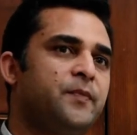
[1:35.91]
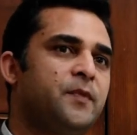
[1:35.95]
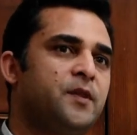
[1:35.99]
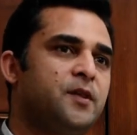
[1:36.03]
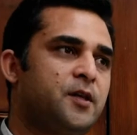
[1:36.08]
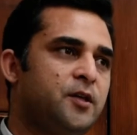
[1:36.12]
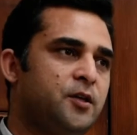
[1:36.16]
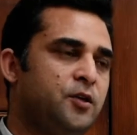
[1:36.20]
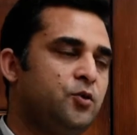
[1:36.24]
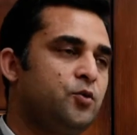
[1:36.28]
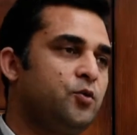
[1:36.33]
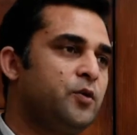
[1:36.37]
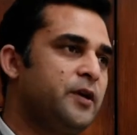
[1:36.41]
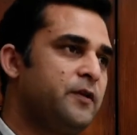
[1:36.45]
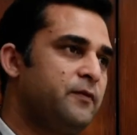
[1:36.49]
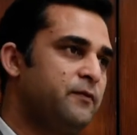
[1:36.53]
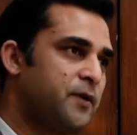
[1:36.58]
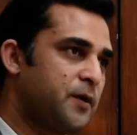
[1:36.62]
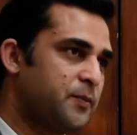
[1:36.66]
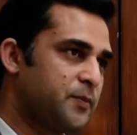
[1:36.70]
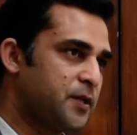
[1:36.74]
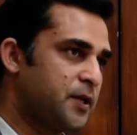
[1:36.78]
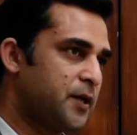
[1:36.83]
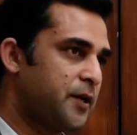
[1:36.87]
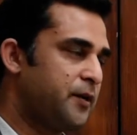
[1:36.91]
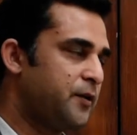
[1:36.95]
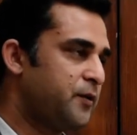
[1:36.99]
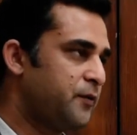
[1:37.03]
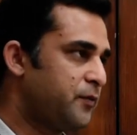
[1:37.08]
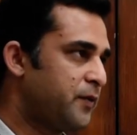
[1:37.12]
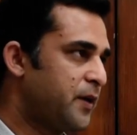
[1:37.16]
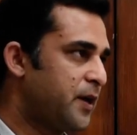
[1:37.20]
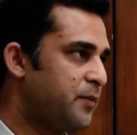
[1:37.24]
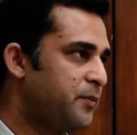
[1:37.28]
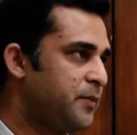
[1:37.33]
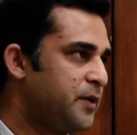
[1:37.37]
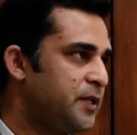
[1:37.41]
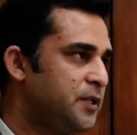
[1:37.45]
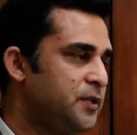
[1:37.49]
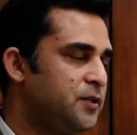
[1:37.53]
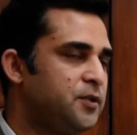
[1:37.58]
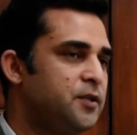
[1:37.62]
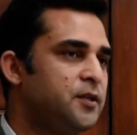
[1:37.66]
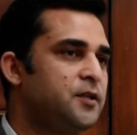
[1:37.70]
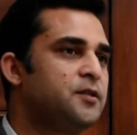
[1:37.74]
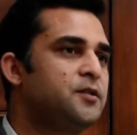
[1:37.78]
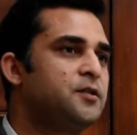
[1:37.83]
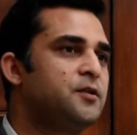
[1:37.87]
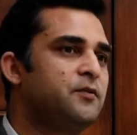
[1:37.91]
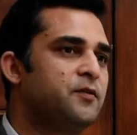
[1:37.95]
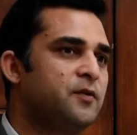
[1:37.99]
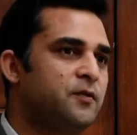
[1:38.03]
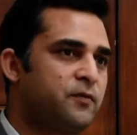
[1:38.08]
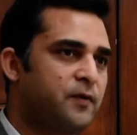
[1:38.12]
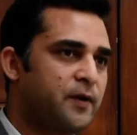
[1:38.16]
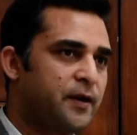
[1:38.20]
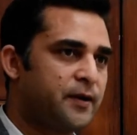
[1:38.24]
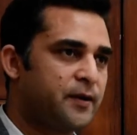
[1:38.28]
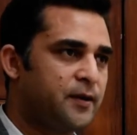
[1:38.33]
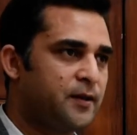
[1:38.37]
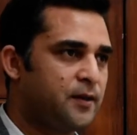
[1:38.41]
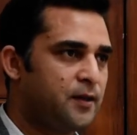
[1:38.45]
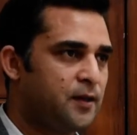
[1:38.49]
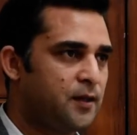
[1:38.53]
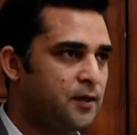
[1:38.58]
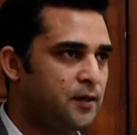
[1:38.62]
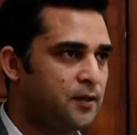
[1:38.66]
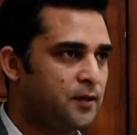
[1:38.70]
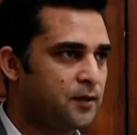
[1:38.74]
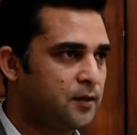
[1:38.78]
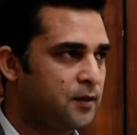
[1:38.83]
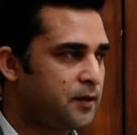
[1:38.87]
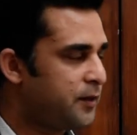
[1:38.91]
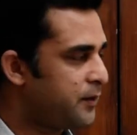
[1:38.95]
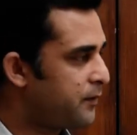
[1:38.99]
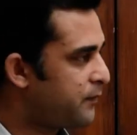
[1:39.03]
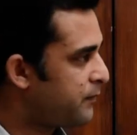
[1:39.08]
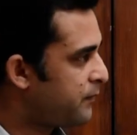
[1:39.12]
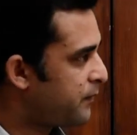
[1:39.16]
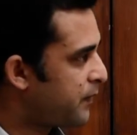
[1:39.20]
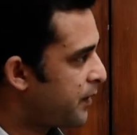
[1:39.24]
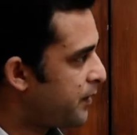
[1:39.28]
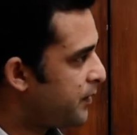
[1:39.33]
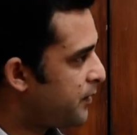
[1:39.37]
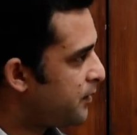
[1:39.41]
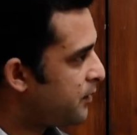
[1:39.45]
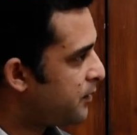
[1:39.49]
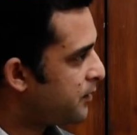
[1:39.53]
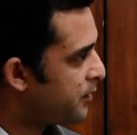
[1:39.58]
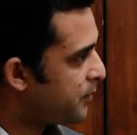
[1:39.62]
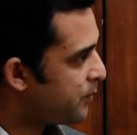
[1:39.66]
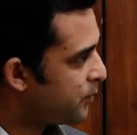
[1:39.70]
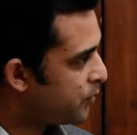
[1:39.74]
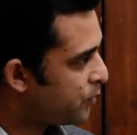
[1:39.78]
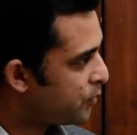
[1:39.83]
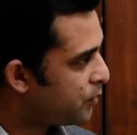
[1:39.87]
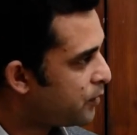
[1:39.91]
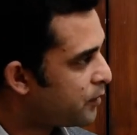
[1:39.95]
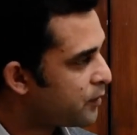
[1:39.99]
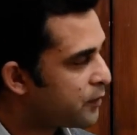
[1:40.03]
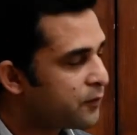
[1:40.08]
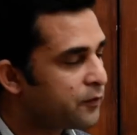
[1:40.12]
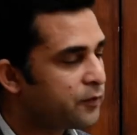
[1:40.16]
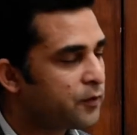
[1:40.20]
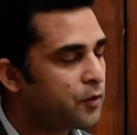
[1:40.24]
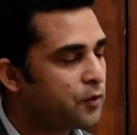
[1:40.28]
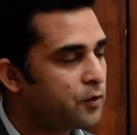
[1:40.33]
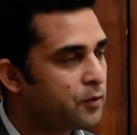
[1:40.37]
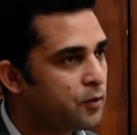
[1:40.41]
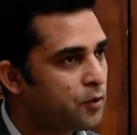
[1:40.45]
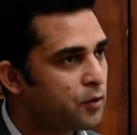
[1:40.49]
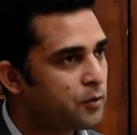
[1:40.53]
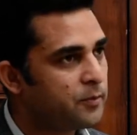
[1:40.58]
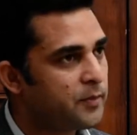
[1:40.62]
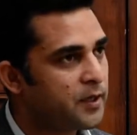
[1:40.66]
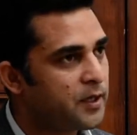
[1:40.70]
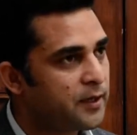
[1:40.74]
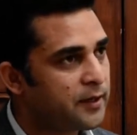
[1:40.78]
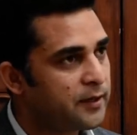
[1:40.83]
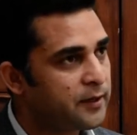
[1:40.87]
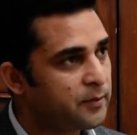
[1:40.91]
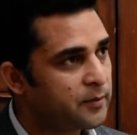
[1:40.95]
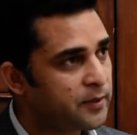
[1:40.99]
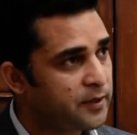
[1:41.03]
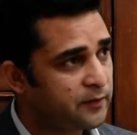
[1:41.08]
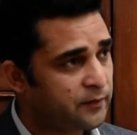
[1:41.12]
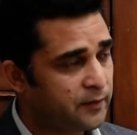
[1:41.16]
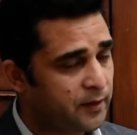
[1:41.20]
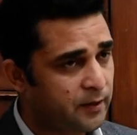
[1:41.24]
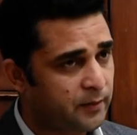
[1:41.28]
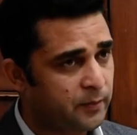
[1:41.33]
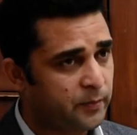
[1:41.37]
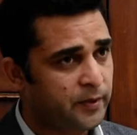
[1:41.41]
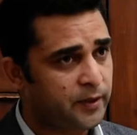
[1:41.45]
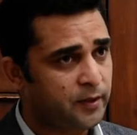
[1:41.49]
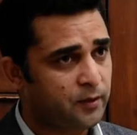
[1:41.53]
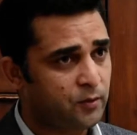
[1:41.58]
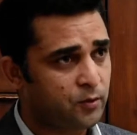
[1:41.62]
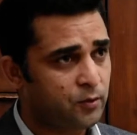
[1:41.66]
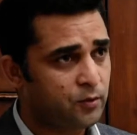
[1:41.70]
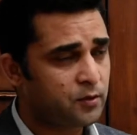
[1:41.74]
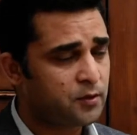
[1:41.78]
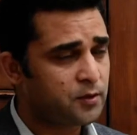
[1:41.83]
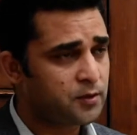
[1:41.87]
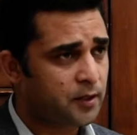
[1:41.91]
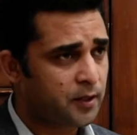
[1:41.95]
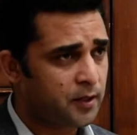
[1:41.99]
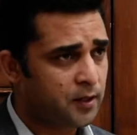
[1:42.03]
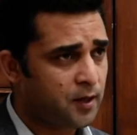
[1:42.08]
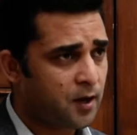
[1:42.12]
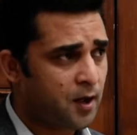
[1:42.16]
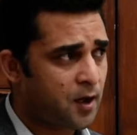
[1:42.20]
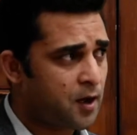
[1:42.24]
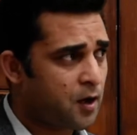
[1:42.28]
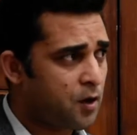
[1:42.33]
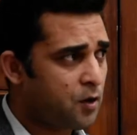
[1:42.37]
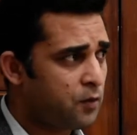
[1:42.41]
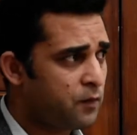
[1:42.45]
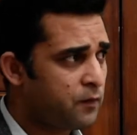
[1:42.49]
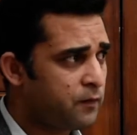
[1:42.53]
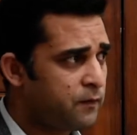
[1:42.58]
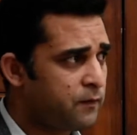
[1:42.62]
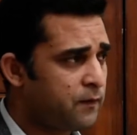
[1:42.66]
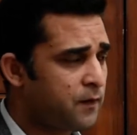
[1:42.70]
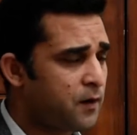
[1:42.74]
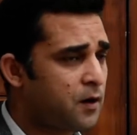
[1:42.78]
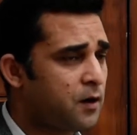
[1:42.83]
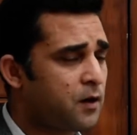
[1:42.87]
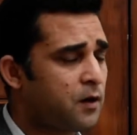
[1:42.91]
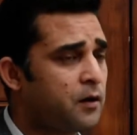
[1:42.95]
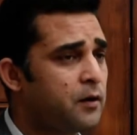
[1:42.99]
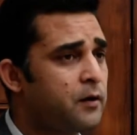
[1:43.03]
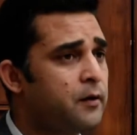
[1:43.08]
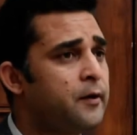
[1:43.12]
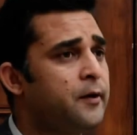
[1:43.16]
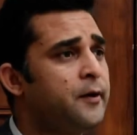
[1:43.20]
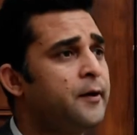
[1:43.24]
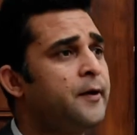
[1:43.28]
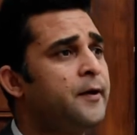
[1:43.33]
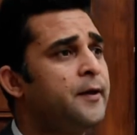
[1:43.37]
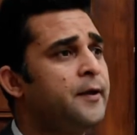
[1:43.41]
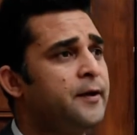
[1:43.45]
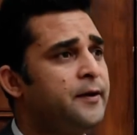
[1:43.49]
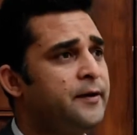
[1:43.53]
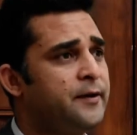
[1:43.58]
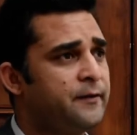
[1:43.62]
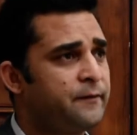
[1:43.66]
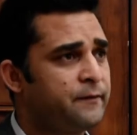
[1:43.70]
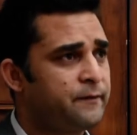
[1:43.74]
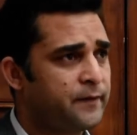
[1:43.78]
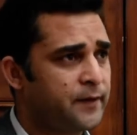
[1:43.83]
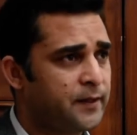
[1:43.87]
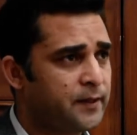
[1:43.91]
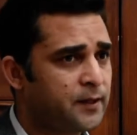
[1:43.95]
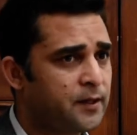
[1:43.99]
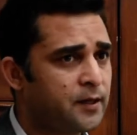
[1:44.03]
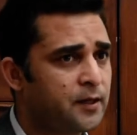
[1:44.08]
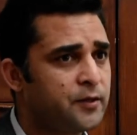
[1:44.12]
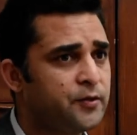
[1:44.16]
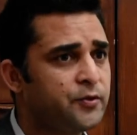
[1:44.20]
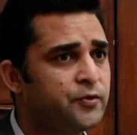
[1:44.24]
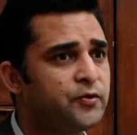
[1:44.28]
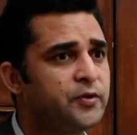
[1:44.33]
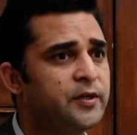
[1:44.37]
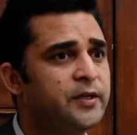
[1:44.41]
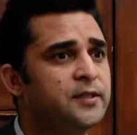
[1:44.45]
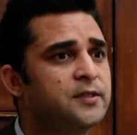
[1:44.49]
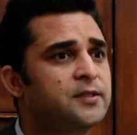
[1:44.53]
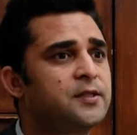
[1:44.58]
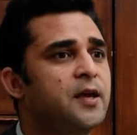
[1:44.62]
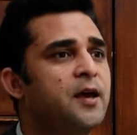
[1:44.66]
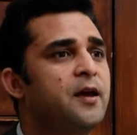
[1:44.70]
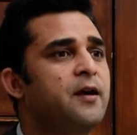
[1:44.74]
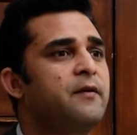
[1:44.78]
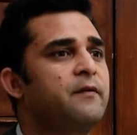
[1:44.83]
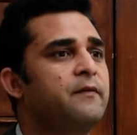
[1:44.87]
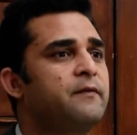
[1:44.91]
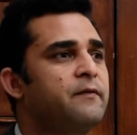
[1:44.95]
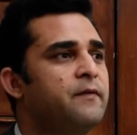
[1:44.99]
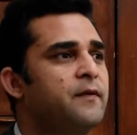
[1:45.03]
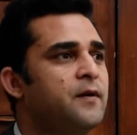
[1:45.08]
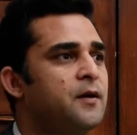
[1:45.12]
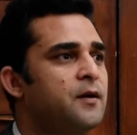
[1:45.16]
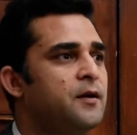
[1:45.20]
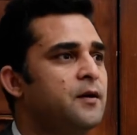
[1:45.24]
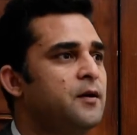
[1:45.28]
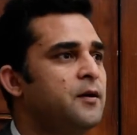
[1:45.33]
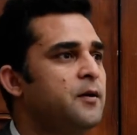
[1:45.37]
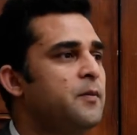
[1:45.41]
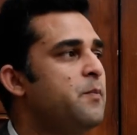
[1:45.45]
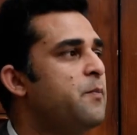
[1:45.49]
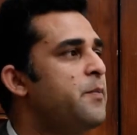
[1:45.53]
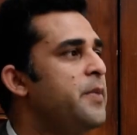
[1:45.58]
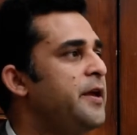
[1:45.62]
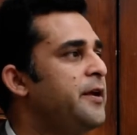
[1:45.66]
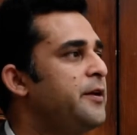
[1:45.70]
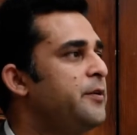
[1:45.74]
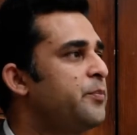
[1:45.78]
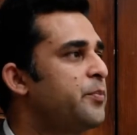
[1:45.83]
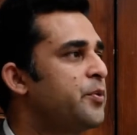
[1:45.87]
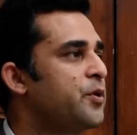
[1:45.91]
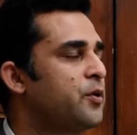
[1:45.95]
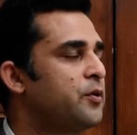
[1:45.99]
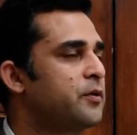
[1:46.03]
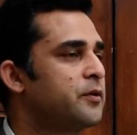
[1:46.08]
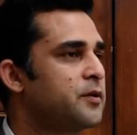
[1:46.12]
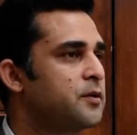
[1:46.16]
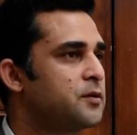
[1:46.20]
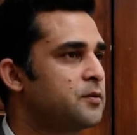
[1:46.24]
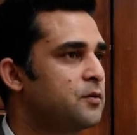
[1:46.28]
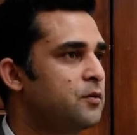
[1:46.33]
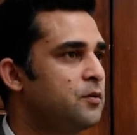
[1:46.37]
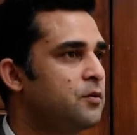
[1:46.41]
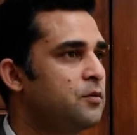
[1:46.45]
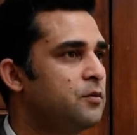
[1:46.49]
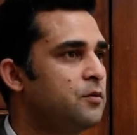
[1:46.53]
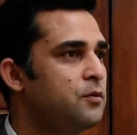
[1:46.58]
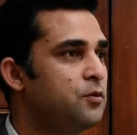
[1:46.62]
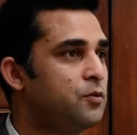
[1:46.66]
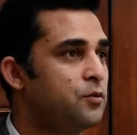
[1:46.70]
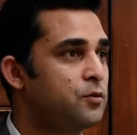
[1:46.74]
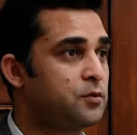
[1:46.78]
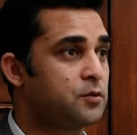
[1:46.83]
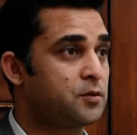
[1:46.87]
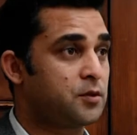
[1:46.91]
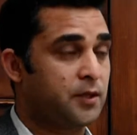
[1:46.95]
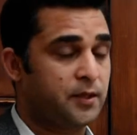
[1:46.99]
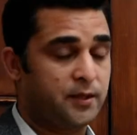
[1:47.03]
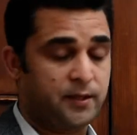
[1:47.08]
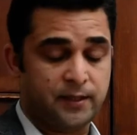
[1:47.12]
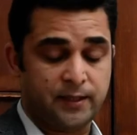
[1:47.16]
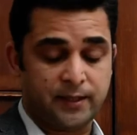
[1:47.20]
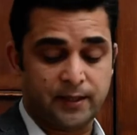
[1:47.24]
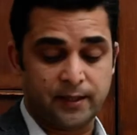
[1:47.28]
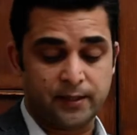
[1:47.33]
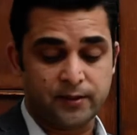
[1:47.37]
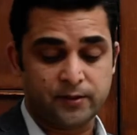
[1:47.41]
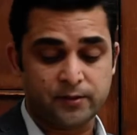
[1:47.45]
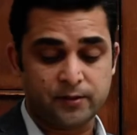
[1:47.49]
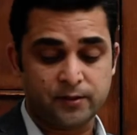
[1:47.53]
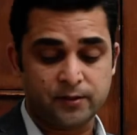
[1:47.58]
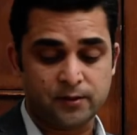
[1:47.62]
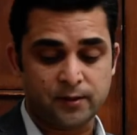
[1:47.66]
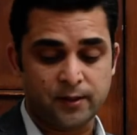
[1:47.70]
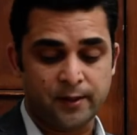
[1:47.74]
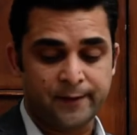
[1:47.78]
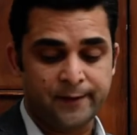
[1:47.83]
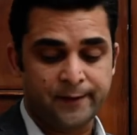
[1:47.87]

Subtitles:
the UN website of MDGs, you will find their final report on Millennium Development Goals and how far different countries have made progress on those indicators.